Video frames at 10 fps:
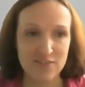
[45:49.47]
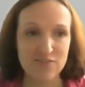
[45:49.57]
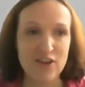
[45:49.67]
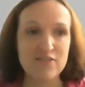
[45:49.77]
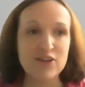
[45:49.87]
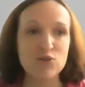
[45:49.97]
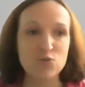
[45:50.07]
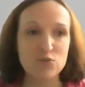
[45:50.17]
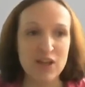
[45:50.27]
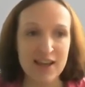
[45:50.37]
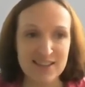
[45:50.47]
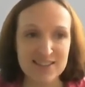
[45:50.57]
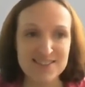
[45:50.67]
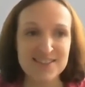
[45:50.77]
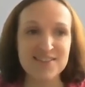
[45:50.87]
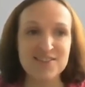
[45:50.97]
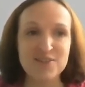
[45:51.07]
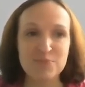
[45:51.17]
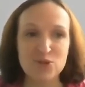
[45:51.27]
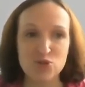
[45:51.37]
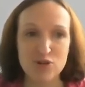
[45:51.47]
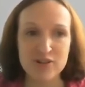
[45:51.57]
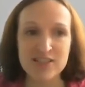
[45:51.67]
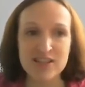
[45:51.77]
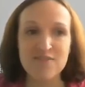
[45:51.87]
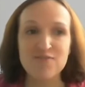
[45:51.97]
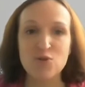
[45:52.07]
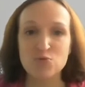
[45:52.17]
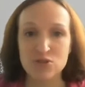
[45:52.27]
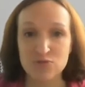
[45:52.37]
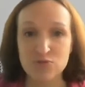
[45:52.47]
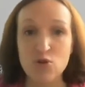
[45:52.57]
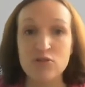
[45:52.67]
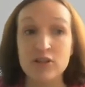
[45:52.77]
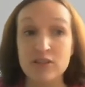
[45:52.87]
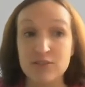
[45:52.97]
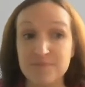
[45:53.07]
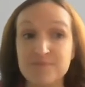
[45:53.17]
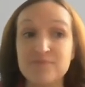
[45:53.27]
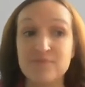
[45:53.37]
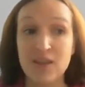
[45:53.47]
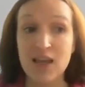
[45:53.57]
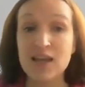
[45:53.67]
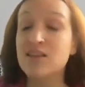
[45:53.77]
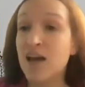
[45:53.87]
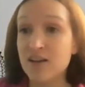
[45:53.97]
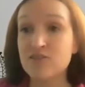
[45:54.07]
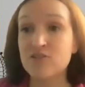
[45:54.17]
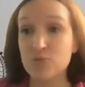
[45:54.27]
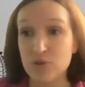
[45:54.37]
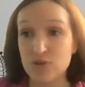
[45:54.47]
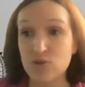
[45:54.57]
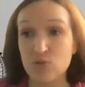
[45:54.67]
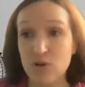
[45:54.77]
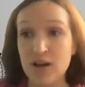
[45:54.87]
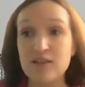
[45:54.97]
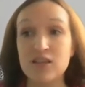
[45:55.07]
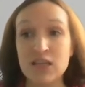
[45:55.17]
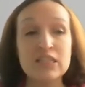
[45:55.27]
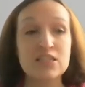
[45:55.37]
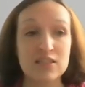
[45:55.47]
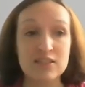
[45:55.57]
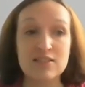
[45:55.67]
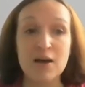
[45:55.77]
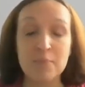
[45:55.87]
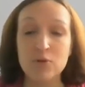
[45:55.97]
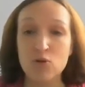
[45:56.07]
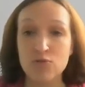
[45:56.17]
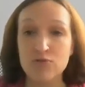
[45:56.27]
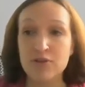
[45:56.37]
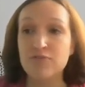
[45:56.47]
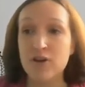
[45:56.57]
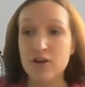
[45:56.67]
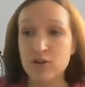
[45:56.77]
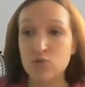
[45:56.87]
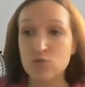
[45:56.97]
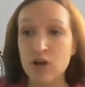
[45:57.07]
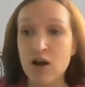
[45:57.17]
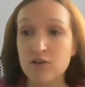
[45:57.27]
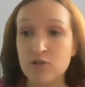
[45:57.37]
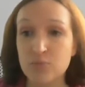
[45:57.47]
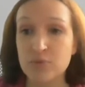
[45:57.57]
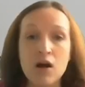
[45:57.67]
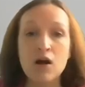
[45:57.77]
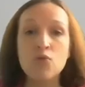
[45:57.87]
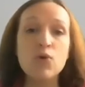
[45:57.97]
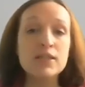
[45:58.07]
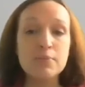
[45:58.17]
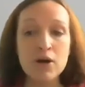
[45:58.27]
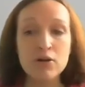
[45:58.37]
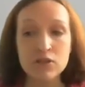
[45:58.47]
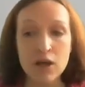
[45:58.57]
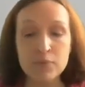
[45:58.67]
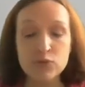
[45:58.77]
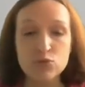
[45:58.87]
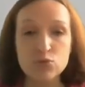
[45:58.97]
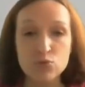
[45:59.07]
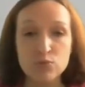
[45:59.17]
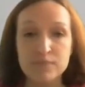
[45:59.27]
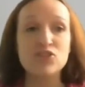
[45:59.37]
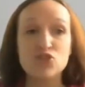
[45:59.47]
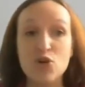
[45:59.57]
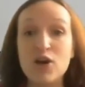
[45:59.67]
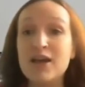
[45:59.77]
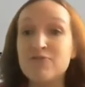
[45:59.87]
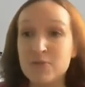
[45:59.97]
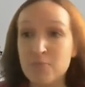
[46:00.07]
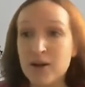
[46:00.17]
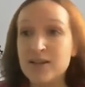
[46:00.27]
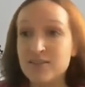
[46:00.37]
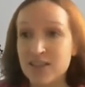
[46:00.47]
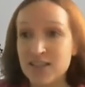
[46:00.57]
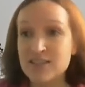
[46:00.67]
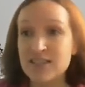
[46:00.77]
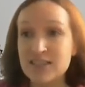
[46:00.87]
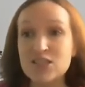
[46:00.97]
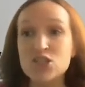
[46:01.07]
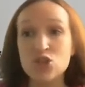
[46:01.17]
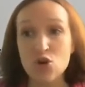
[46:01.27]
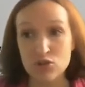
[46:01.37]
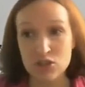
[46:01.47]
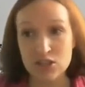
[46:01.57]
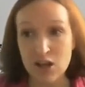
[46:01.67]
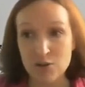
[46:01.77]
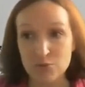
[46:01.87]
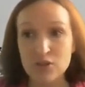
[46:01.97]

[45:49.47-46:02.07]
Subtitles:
Very good. I can see that the majority are voting for it. And I agree with you. I think it's an example of a very good argument. What about number 2? So everybody thinks that it's not sound.